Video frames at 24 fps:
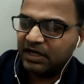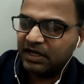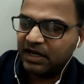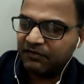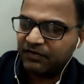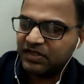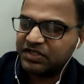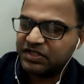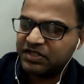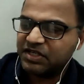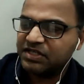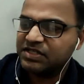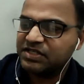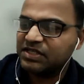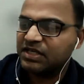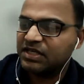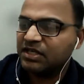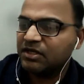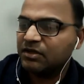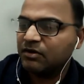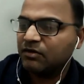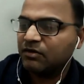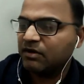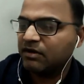
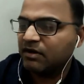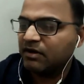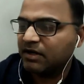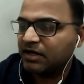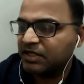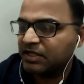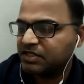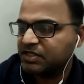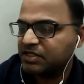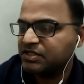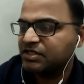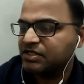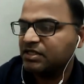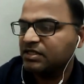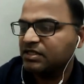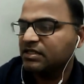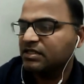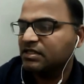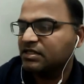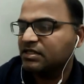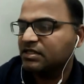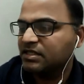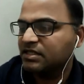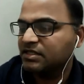deficiency or
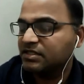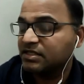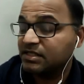resistance?